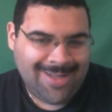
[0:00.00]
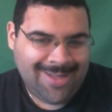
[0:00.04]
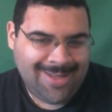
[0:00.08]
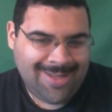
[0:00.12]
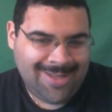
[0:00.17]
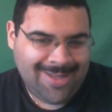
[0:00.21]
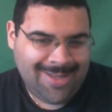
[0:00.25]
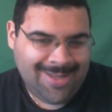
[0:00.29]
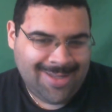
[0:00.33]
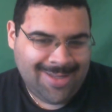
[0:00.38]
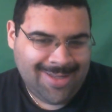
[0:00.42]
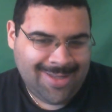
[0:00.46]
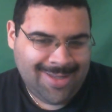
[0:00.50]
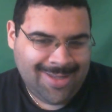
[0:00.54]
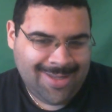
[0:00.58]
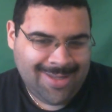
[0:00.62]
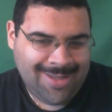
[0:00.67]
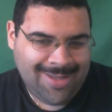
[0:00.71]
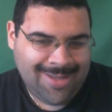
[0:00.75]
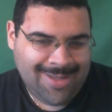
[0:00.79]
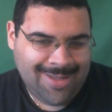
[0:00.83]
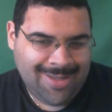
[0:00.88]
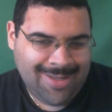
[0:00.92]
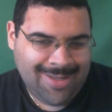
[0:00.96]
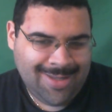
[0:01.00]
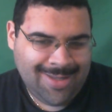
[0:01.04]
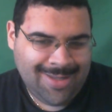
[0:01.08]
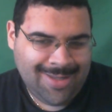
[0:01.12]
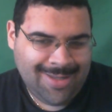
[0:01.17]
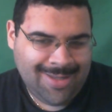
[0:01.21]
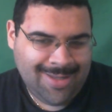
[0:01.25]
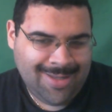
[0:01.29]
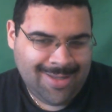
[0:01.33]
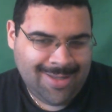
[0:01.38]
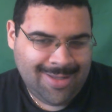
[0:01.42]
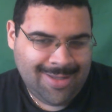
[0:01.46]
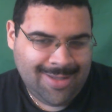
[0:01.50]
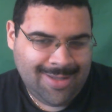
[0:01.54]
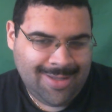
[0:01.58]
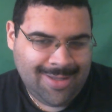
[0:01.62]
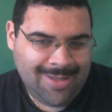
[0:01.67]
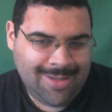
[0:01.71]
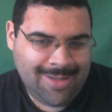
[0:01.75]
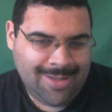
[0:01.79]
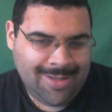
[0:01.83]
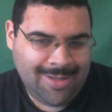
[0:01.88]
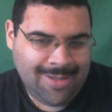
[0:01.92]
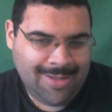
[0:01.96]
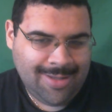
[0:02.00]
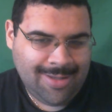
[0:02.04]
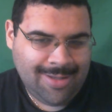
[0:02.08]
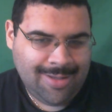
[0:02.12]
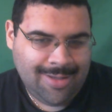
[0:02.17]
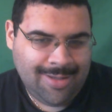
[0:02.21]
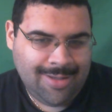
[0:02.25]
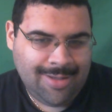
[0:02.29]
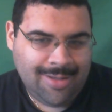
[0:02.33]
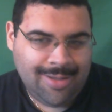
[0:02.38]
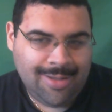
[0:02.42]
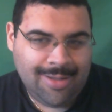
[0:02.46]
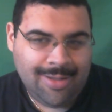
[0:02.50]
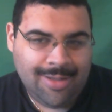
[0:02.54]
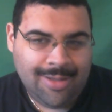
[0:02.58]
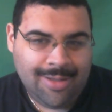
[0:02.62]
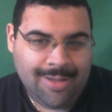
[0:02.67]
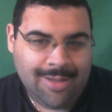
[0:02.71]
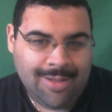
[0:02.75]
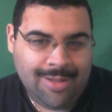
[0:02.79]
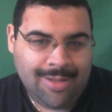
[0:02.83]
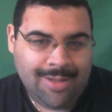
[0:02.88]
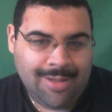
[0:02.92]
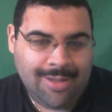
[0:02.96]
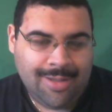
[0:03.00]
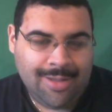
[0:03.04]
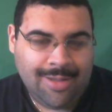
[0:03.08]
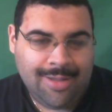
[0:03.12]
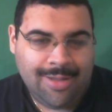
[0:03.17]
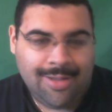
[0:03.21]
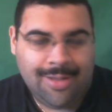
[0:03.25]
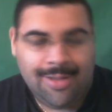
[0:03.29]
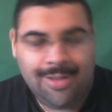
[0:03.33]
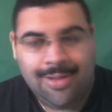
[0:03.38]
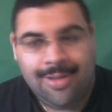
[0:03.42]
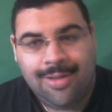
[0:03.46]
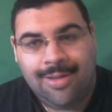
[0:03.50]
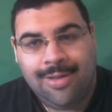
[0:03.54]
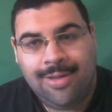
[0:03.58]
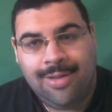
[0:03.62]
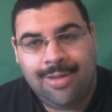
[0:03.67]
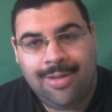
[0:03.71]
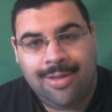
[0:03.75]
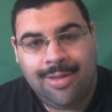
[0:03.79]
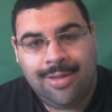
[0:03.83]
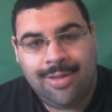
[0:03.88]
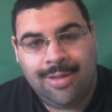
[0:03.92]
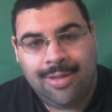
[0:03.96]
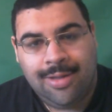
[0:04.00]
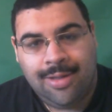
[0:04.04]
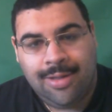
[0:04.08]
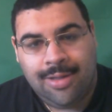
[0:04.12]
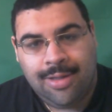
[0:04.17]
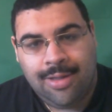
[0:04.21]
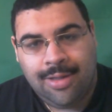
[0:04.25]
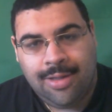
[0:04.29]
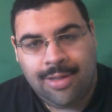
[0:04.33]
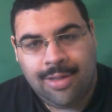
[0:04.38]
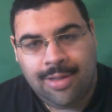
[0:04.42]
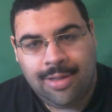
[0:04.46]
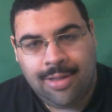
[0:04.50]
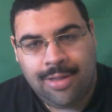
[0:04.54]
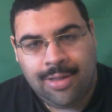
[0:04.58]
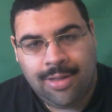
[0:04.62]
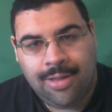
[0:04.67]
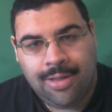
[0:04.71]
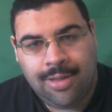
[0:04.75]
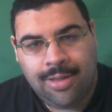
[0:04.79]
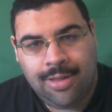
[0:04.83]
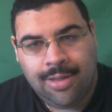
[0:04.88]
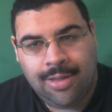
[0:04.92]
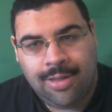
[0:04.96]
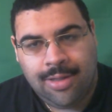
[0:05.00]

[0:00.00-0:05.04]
(no one is talking)